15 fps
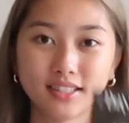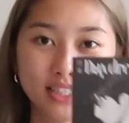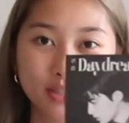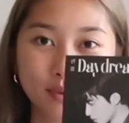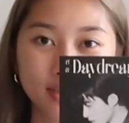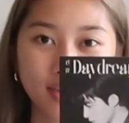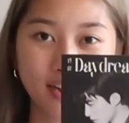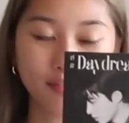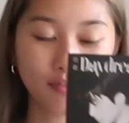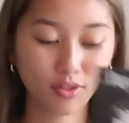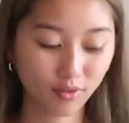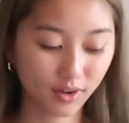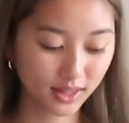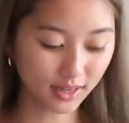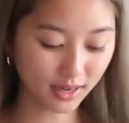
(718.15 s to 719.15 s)
This one I have
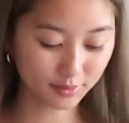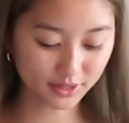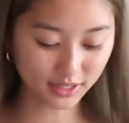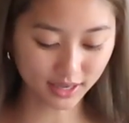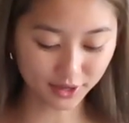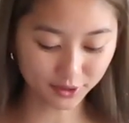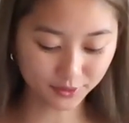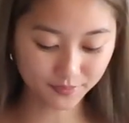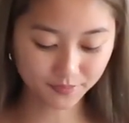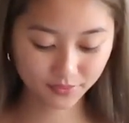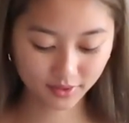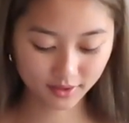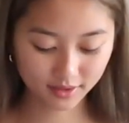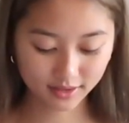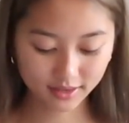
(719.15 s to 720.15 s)
3 times now.
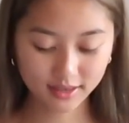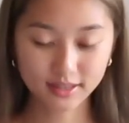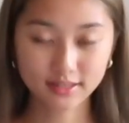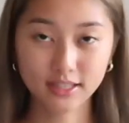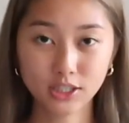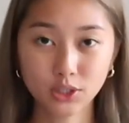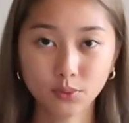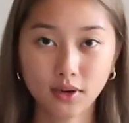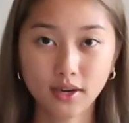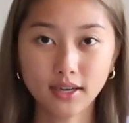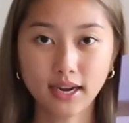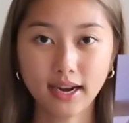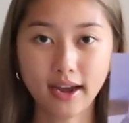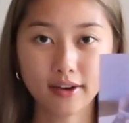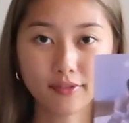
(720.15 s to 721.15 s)
This one
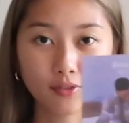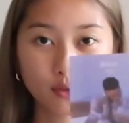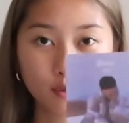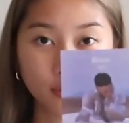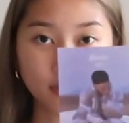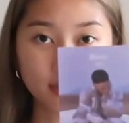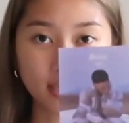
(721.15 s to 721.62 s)
I have 2